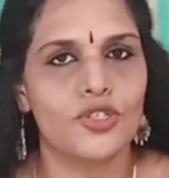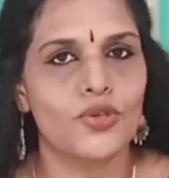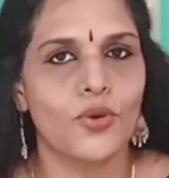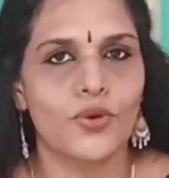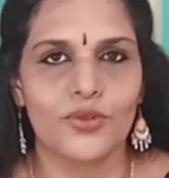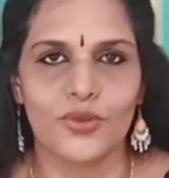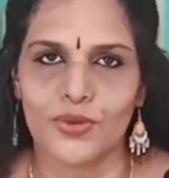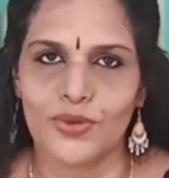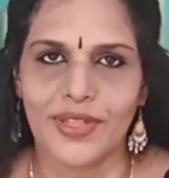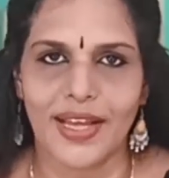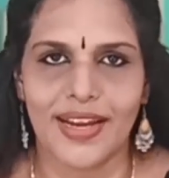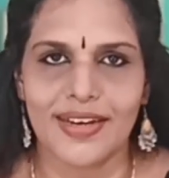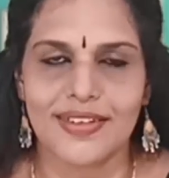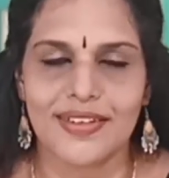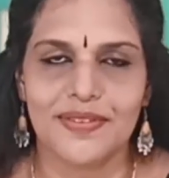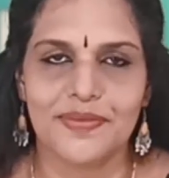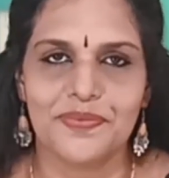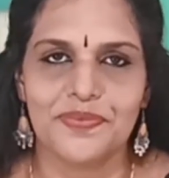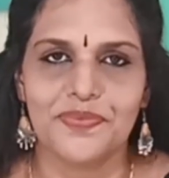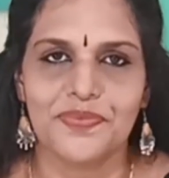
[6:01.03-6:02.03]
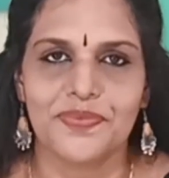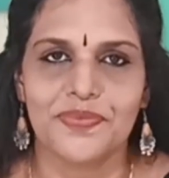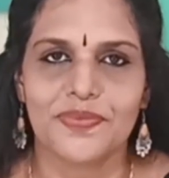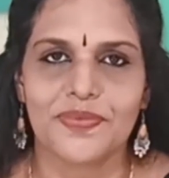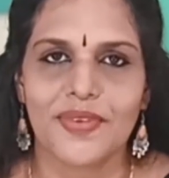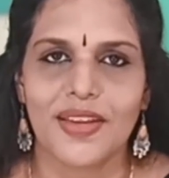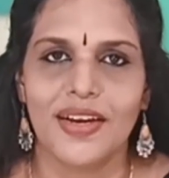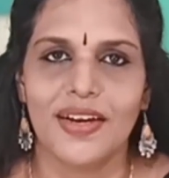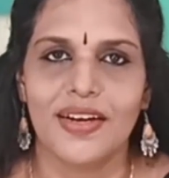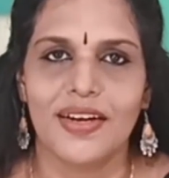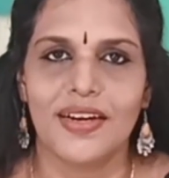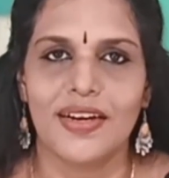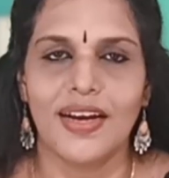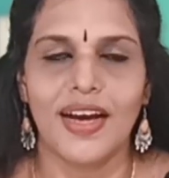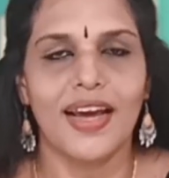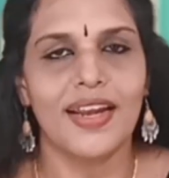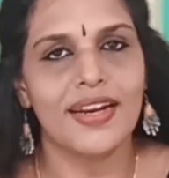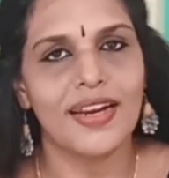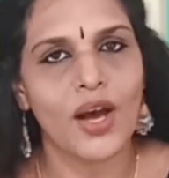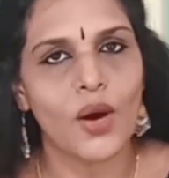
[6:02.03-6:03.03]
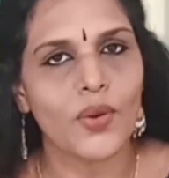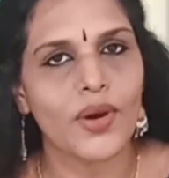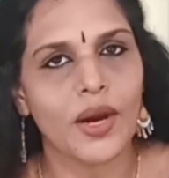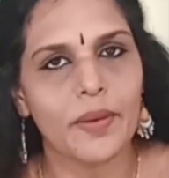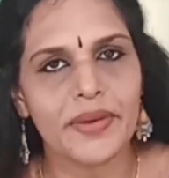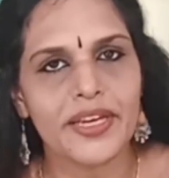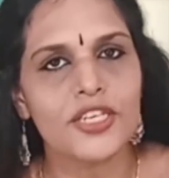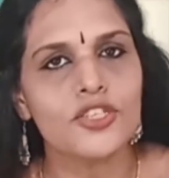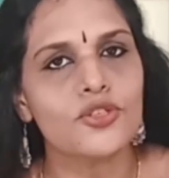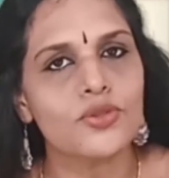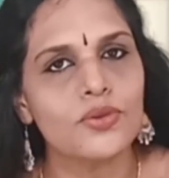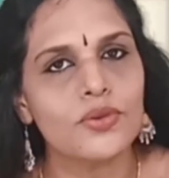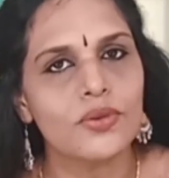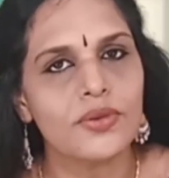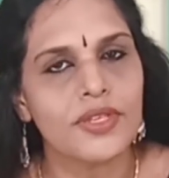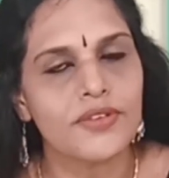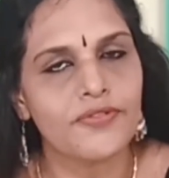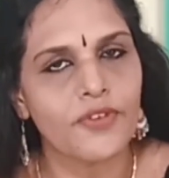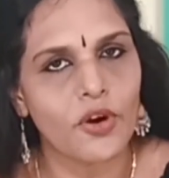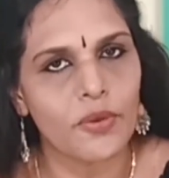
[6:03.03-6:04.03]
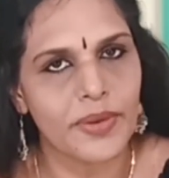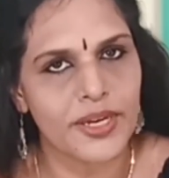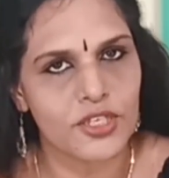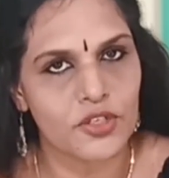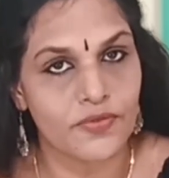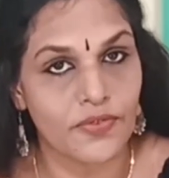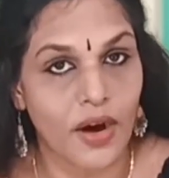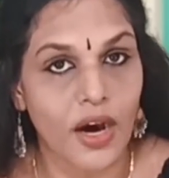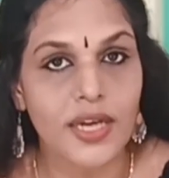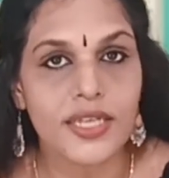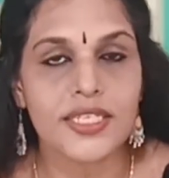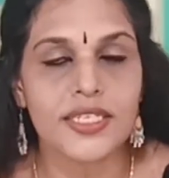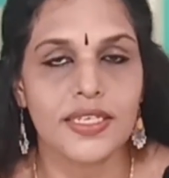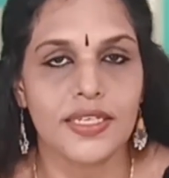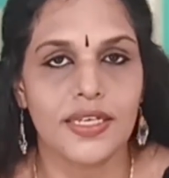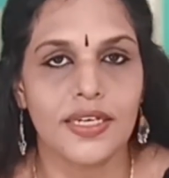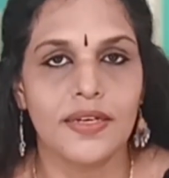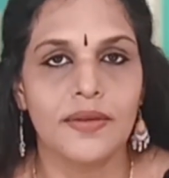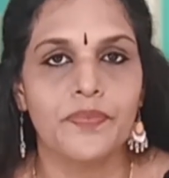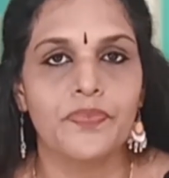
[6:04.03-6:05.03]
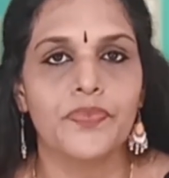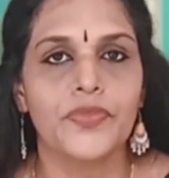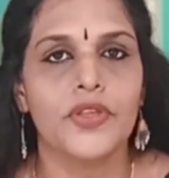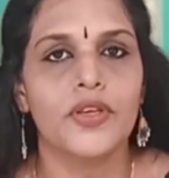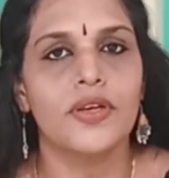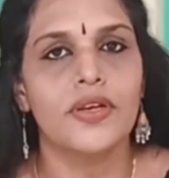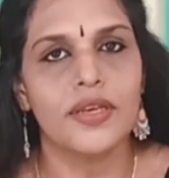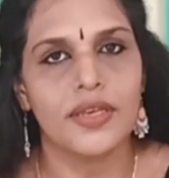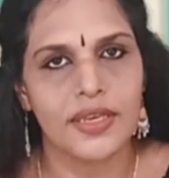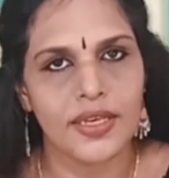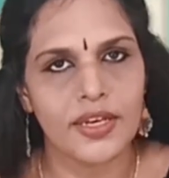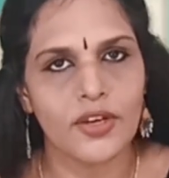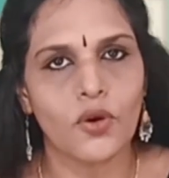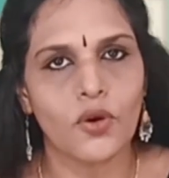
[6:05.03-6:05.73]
go through that. And now coming to the format of article. Here